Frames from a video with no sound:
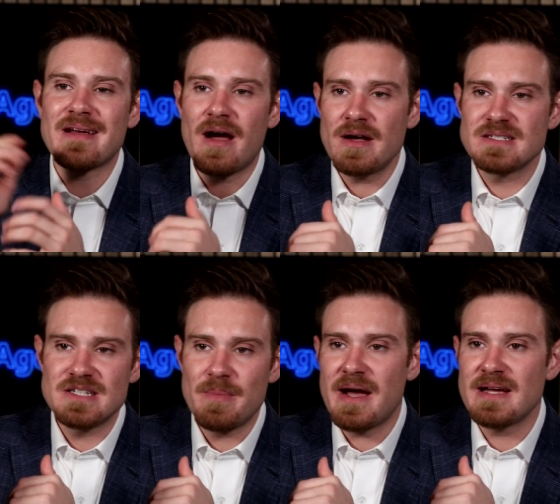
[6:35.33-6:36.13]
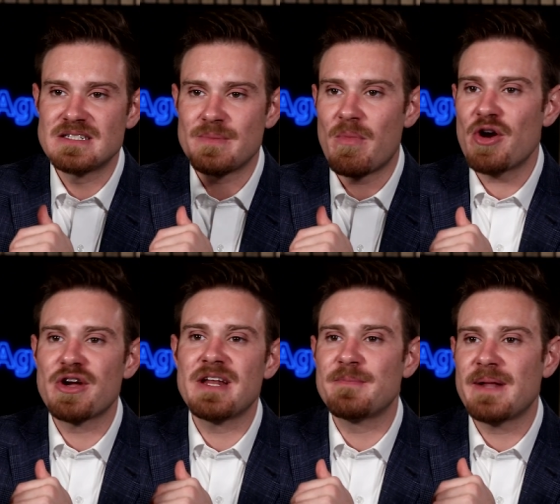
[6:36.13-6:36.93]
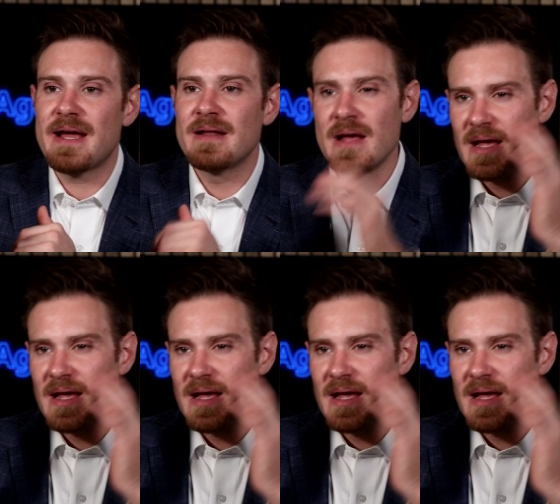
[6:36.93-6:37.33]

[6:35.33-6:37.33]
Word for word: customized marketing plan